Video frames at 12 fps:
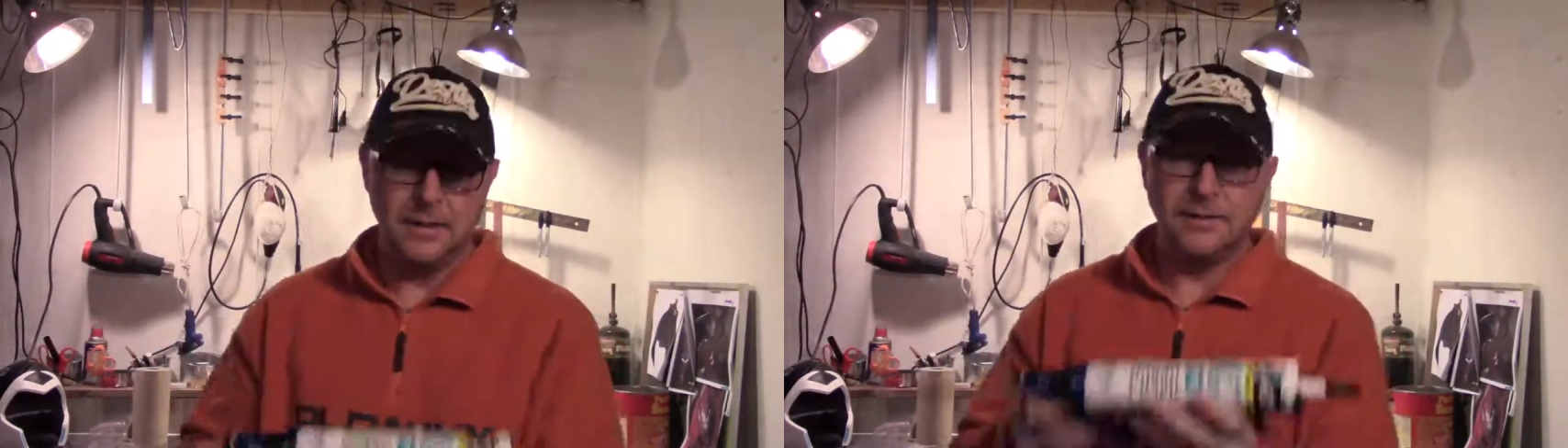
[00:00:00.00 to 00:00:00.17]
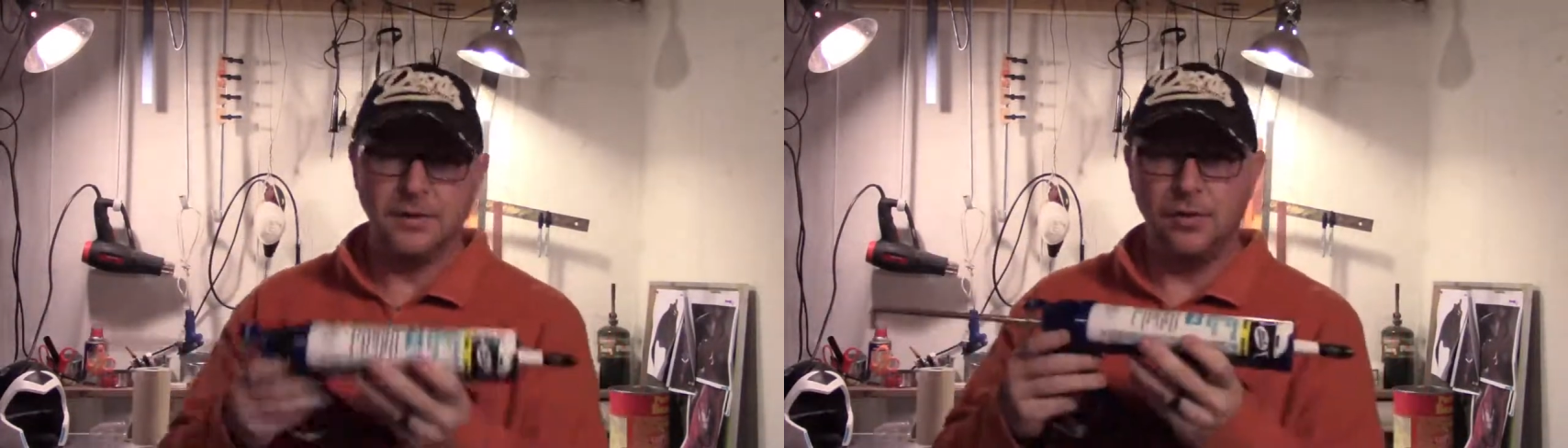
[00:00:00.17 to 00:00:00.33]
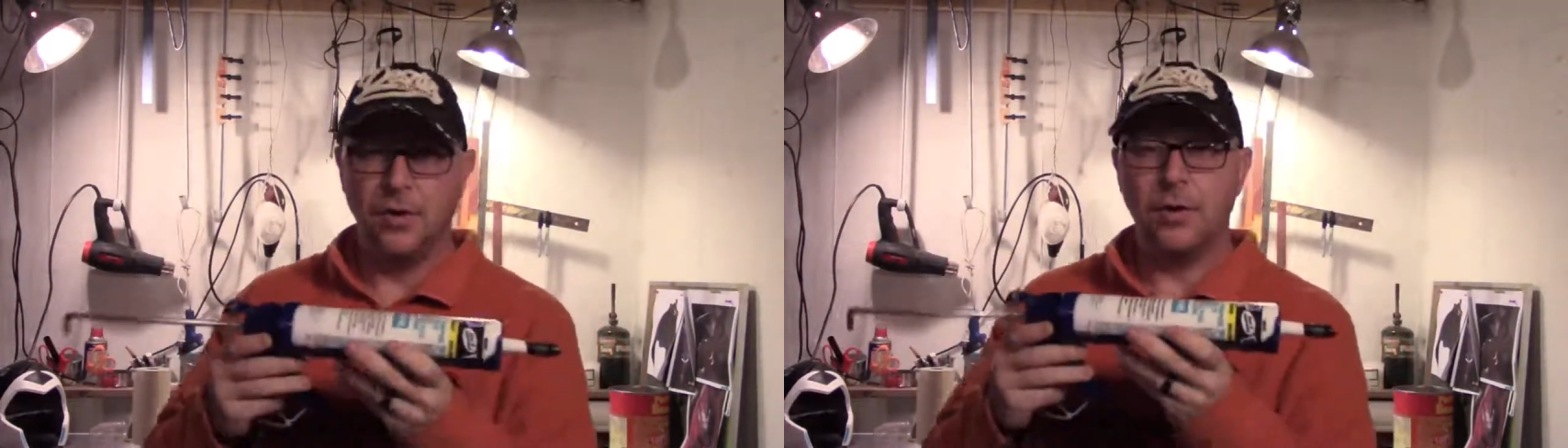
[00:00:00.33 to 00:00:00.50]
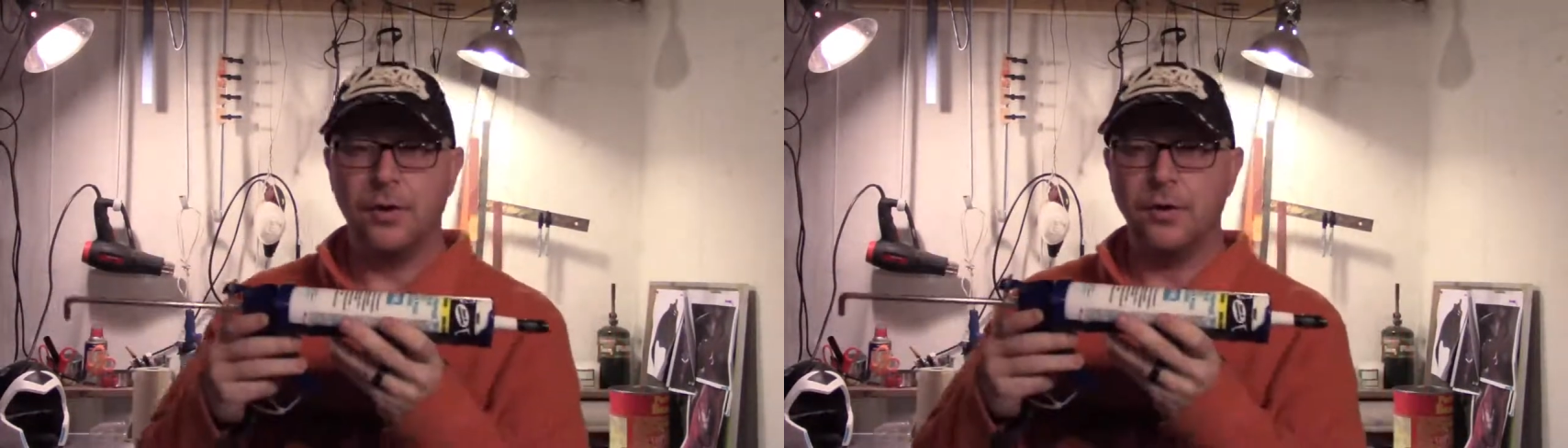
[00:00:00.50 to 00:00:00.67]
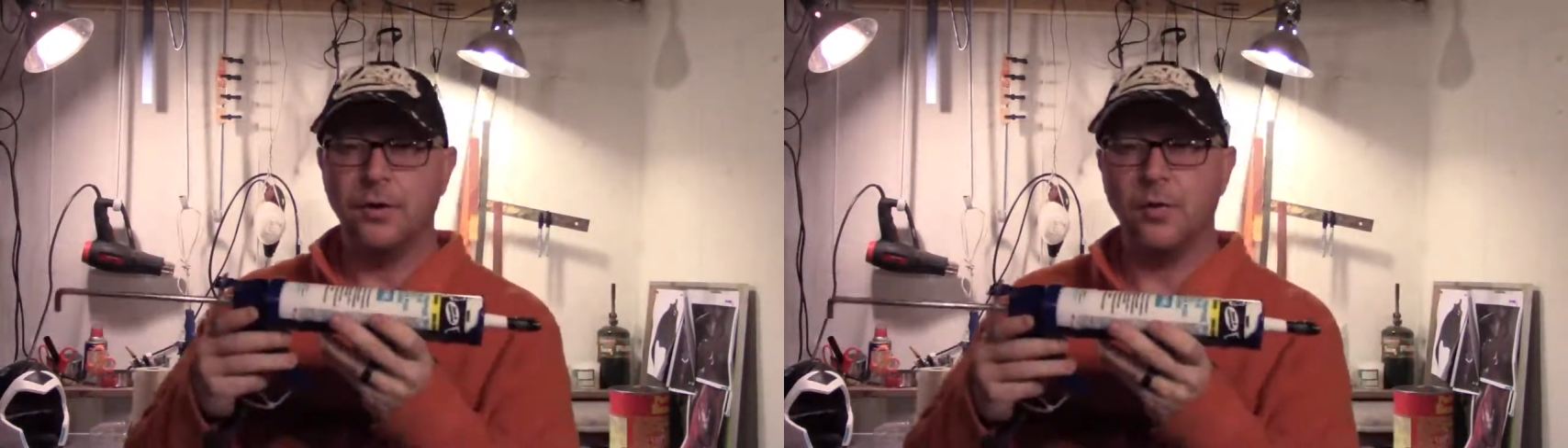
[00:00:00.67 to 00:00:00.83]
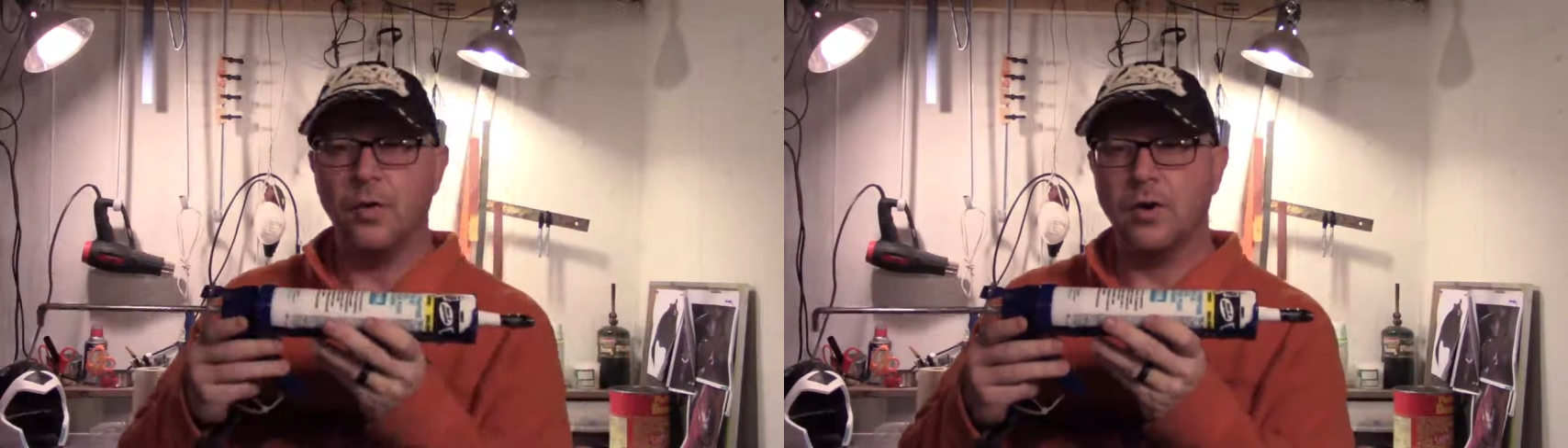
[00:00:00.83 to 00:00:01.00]
It's a little harder
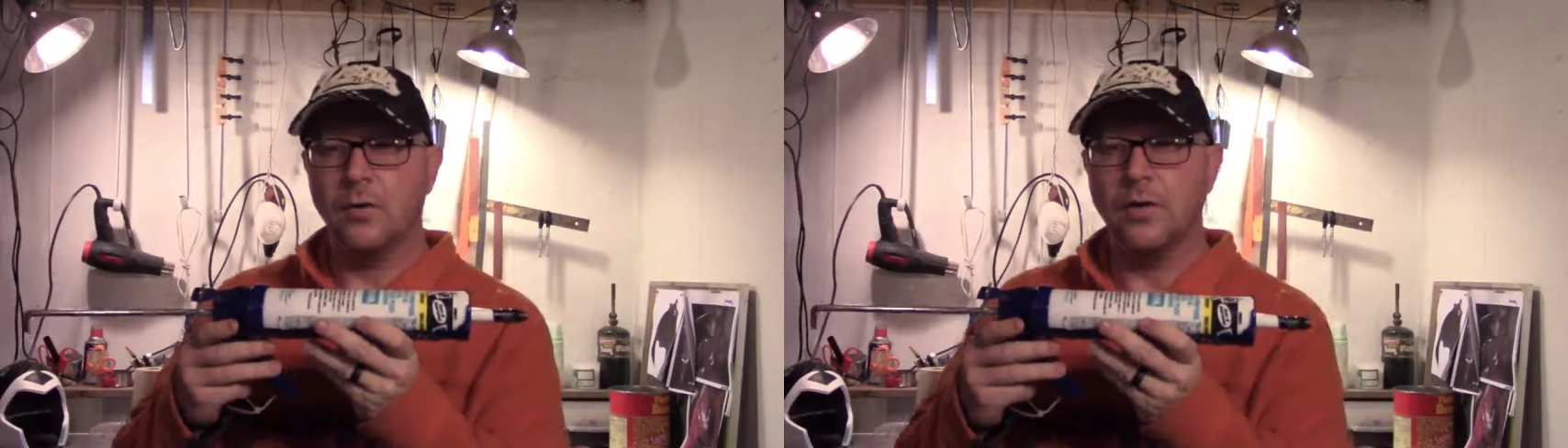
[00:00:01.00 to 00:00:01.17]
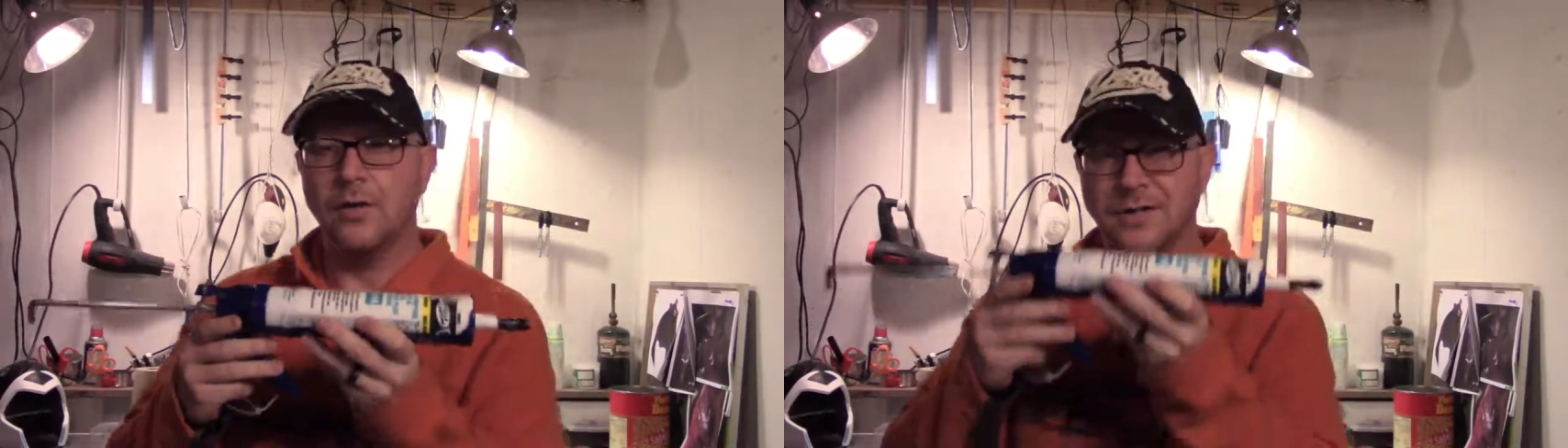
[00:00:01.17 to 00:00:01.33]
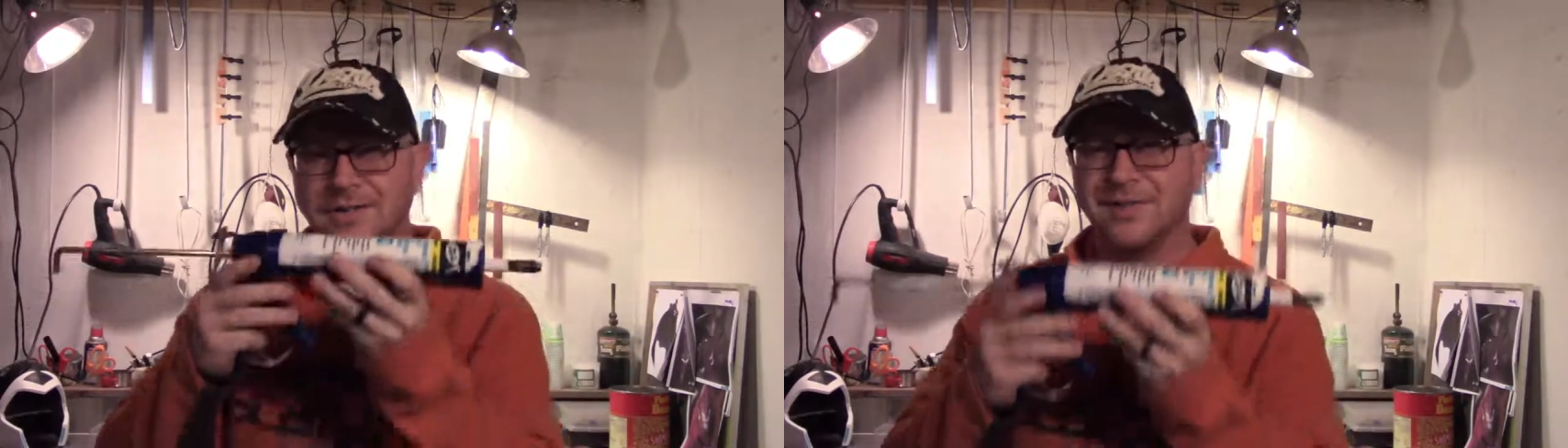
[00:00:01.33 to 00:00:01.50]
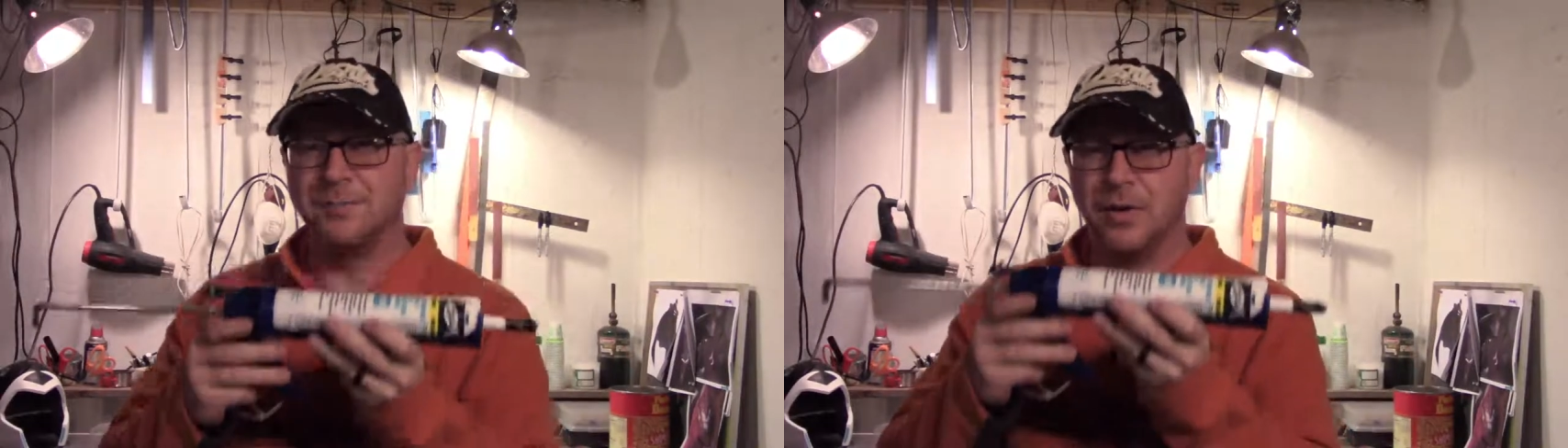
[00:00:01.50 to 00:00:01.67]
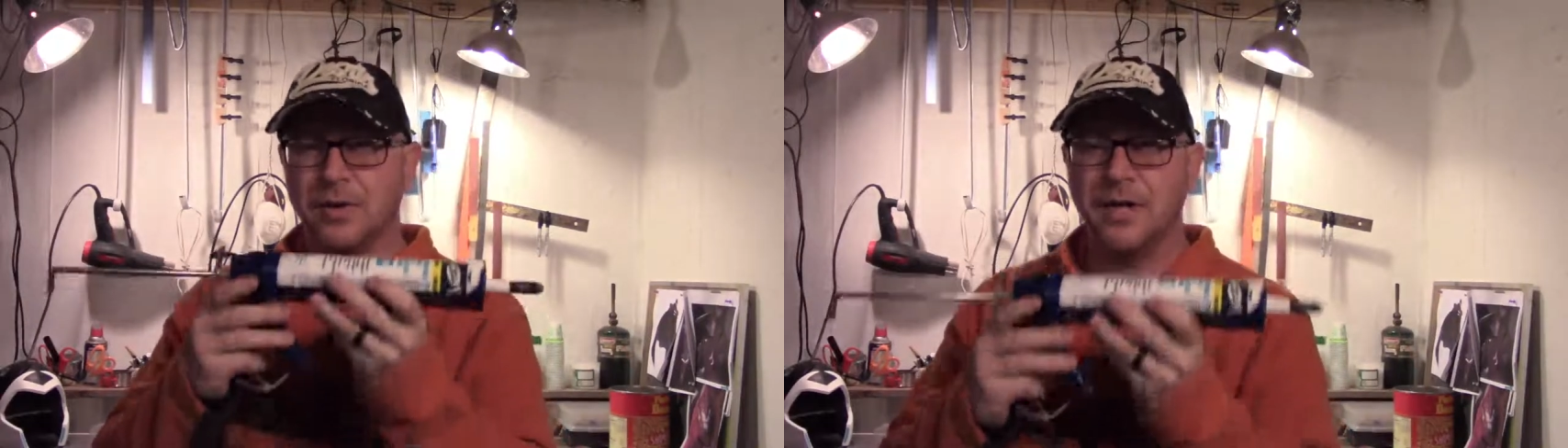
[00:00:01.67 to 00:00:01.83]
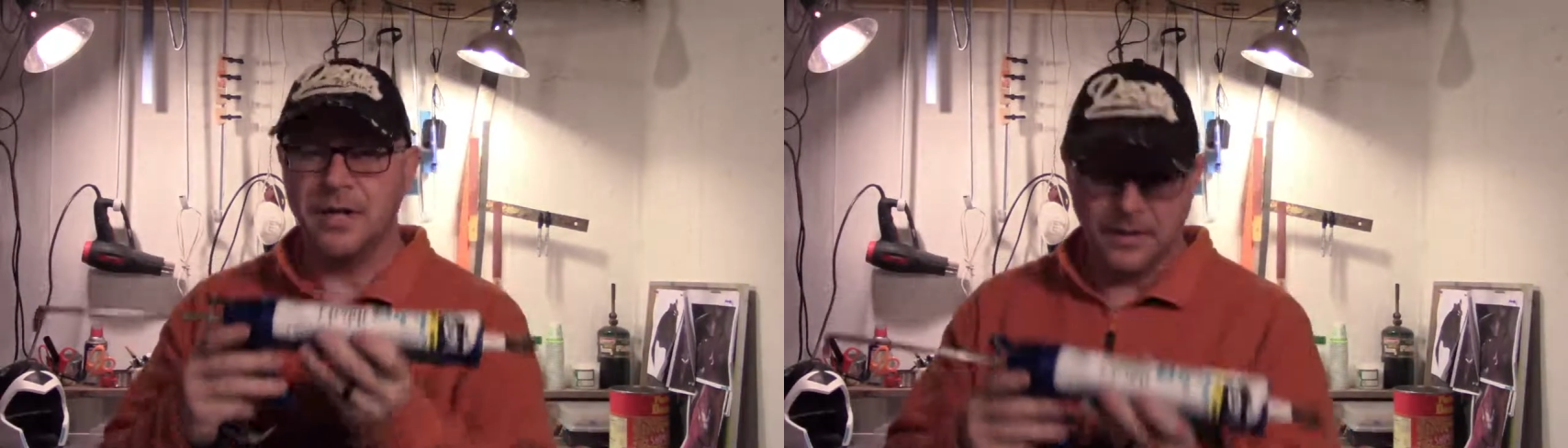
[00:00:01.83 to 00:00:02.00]
to work with because it's
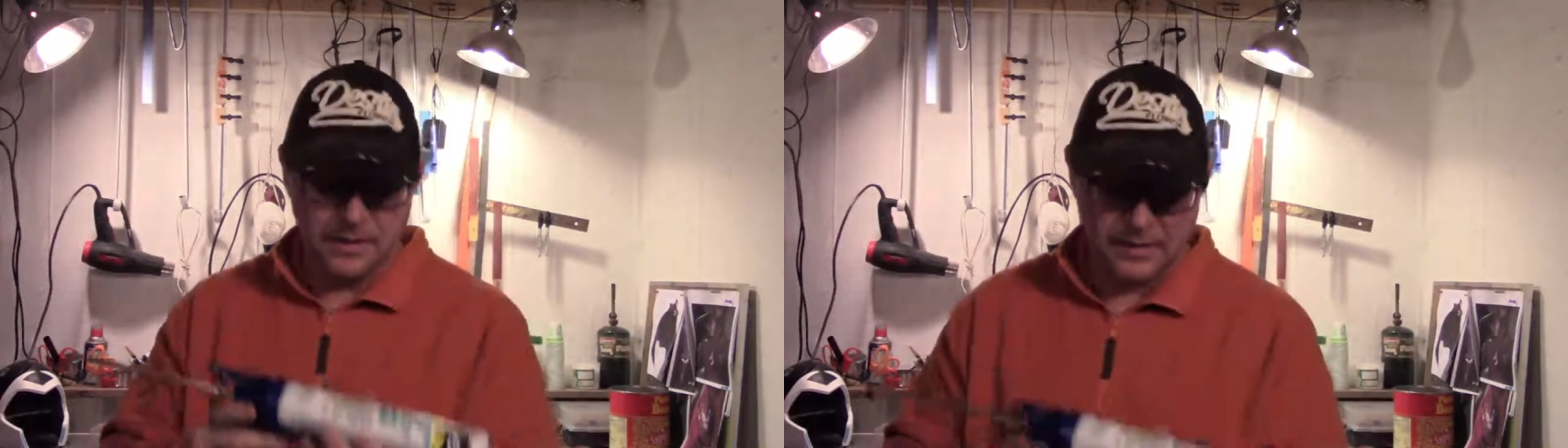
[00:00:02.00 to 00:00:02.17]
bulky